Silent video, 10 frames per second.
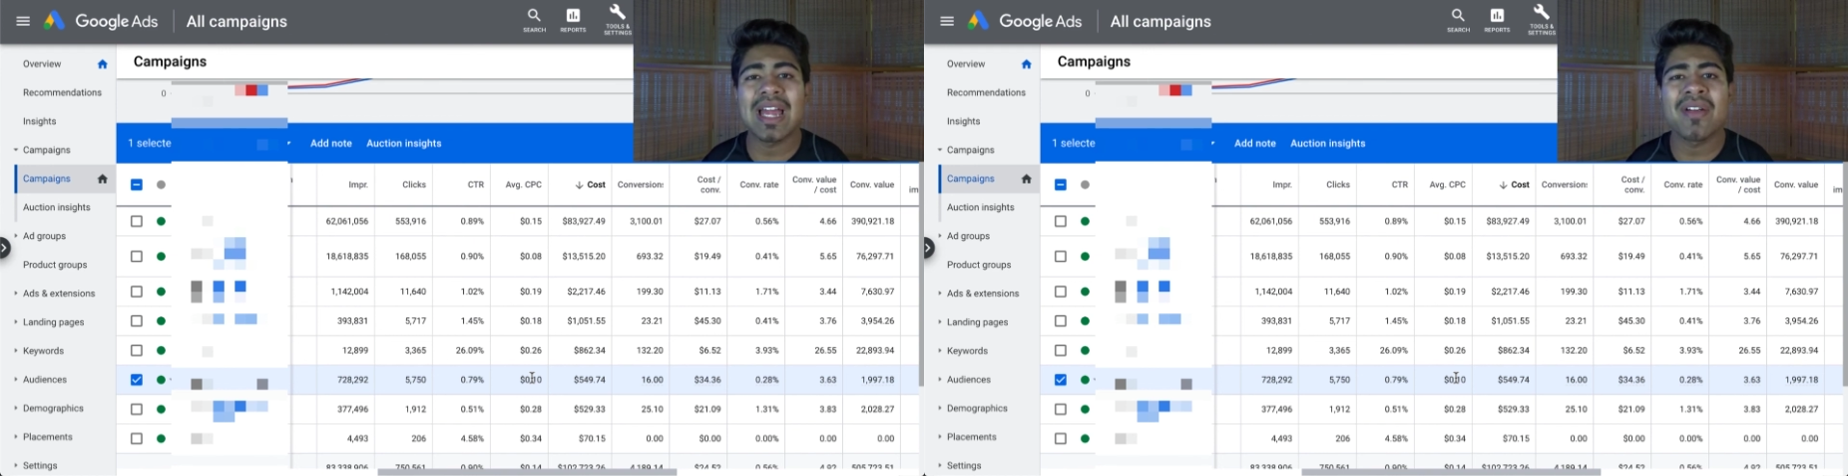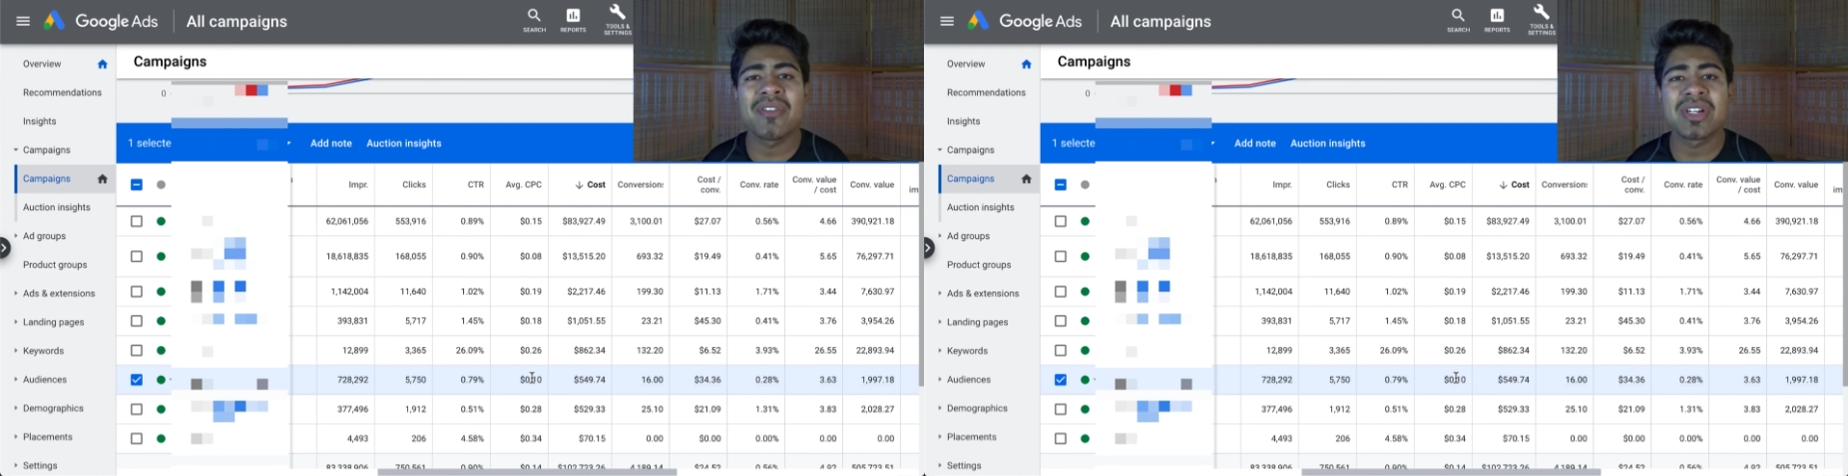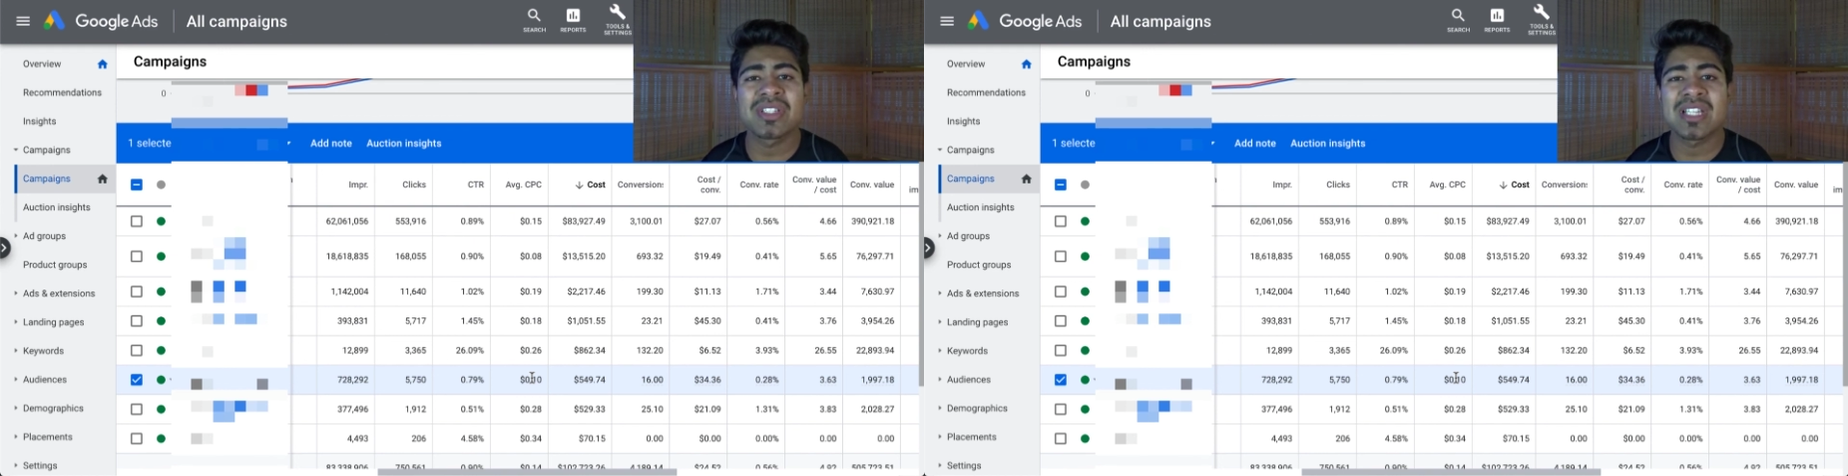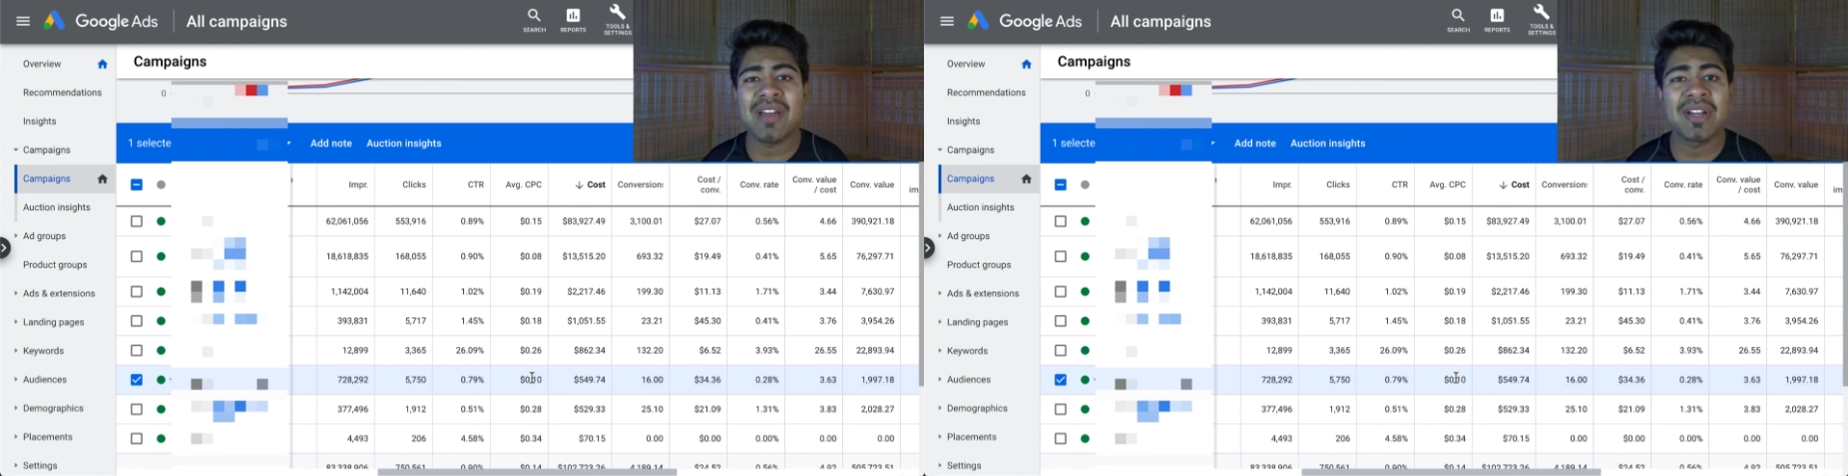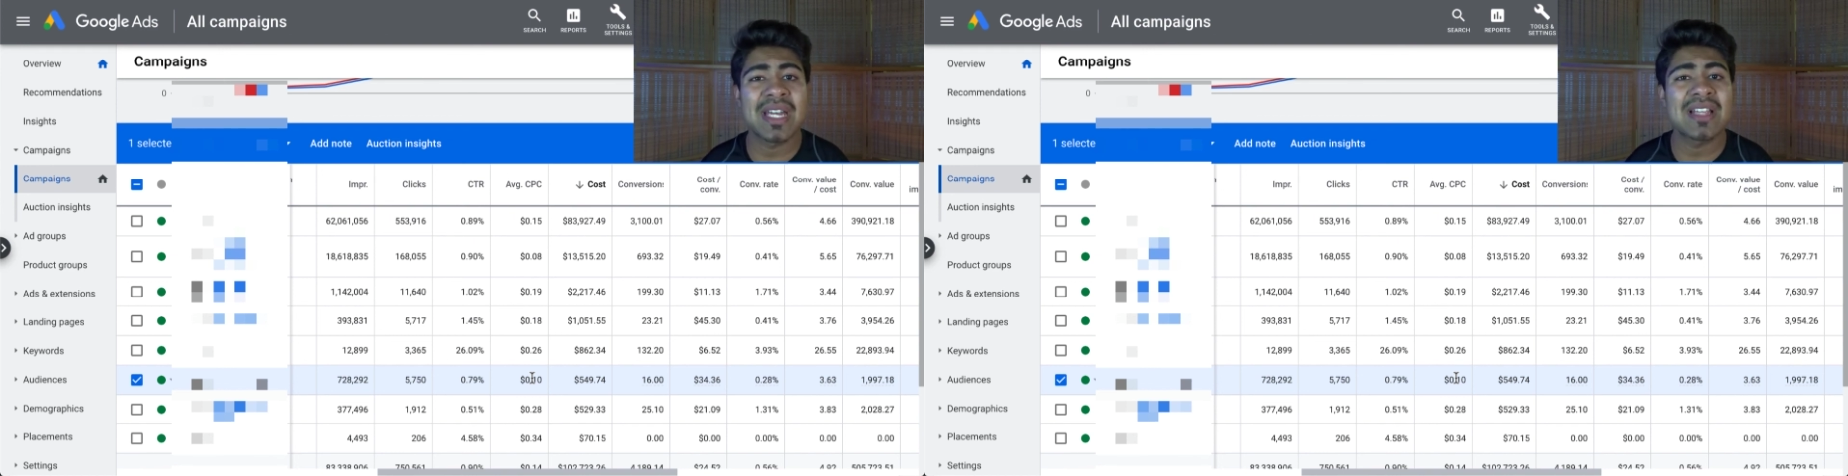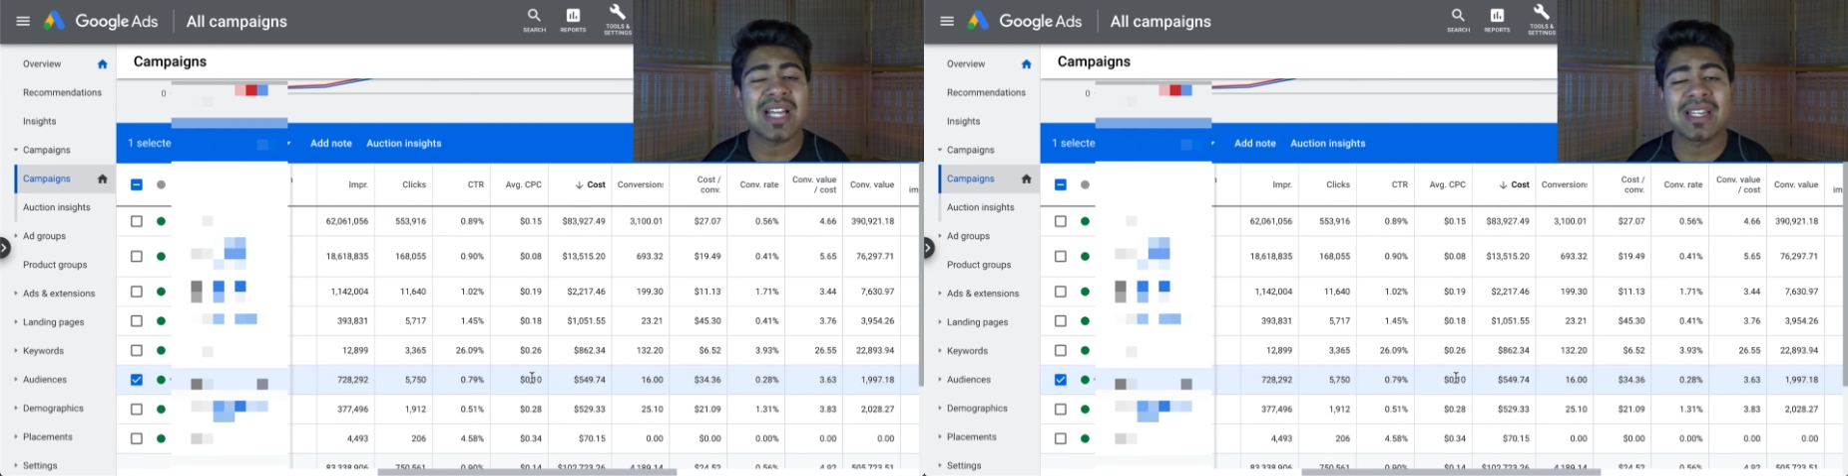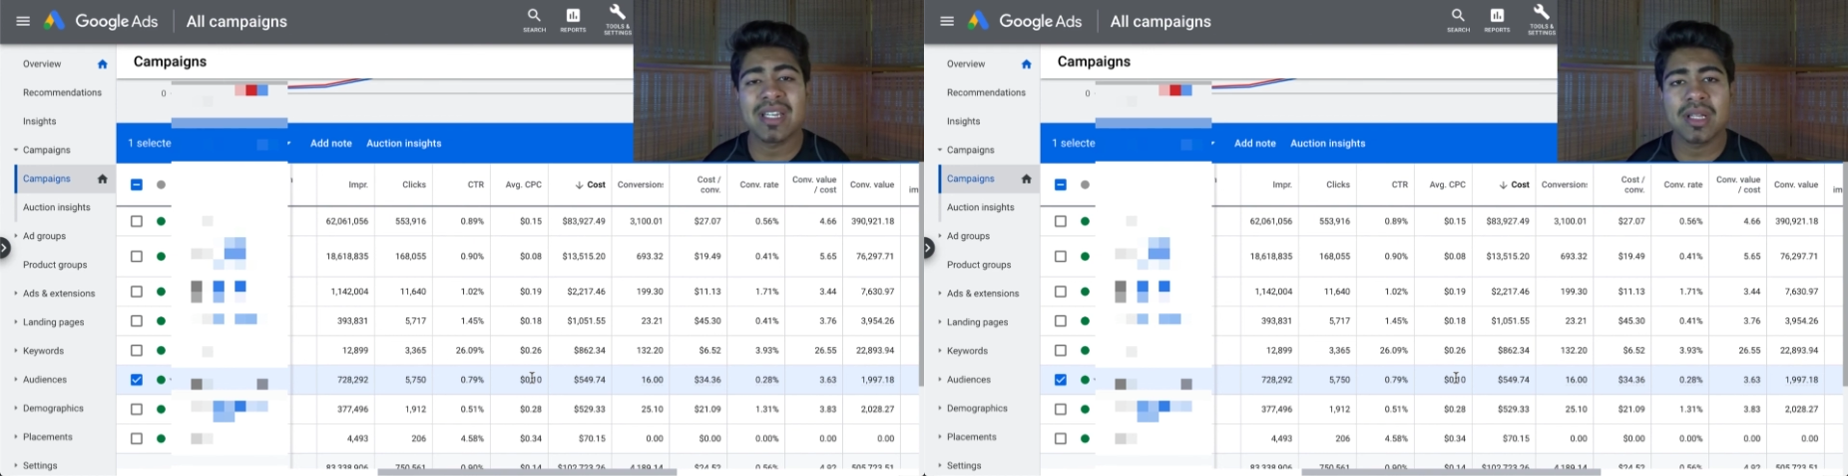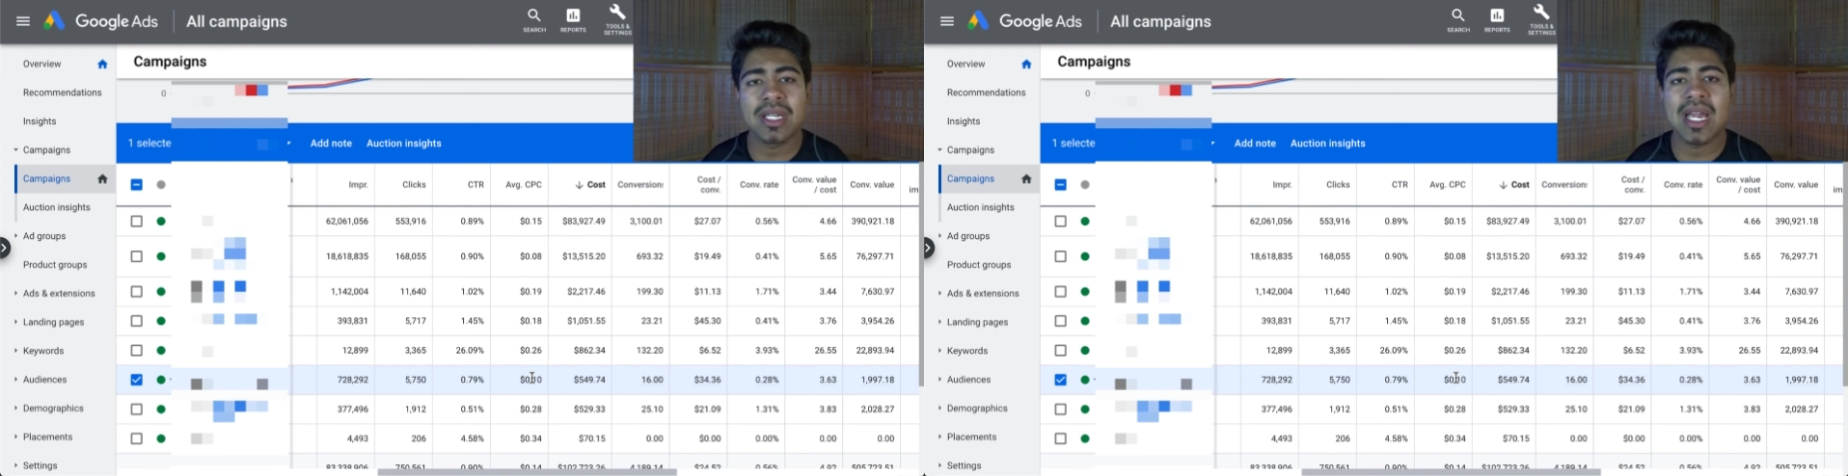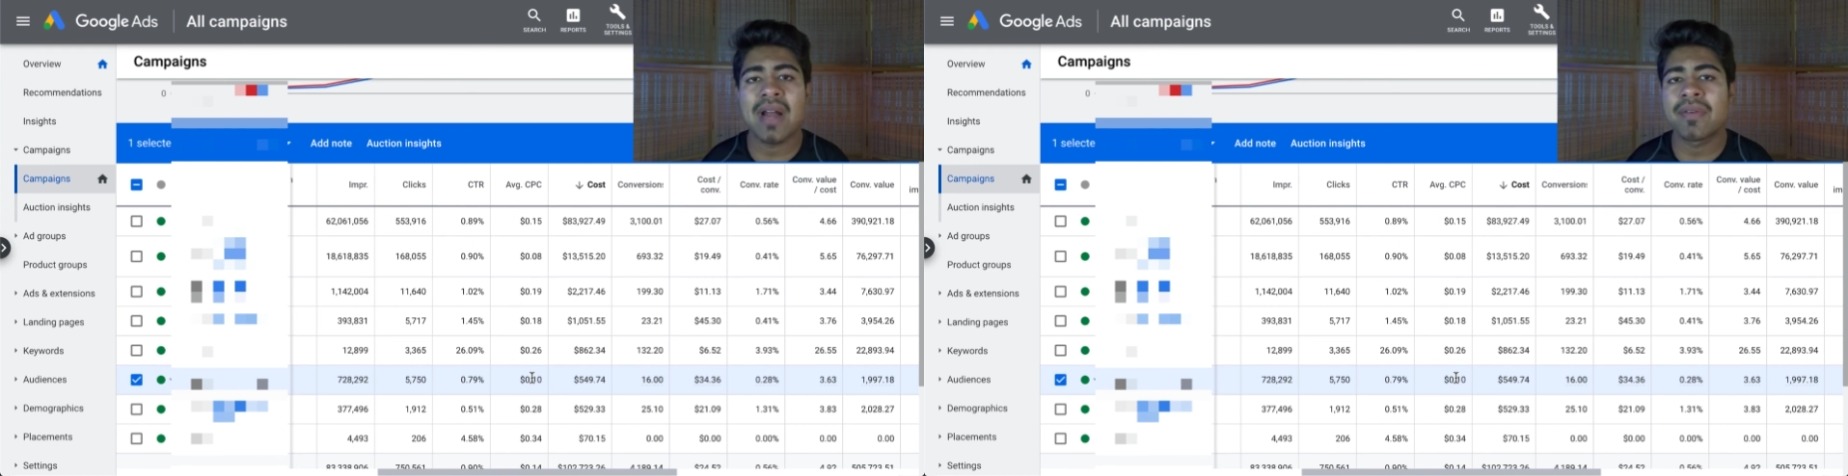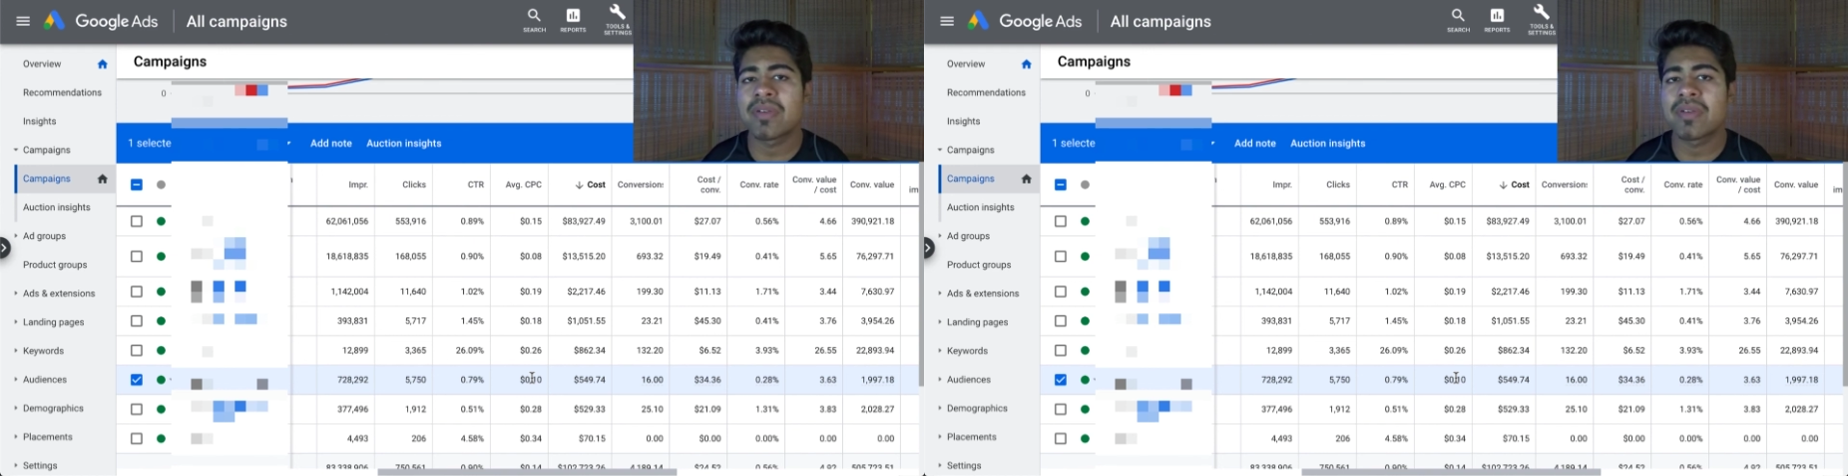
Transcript: every seven days, ideally every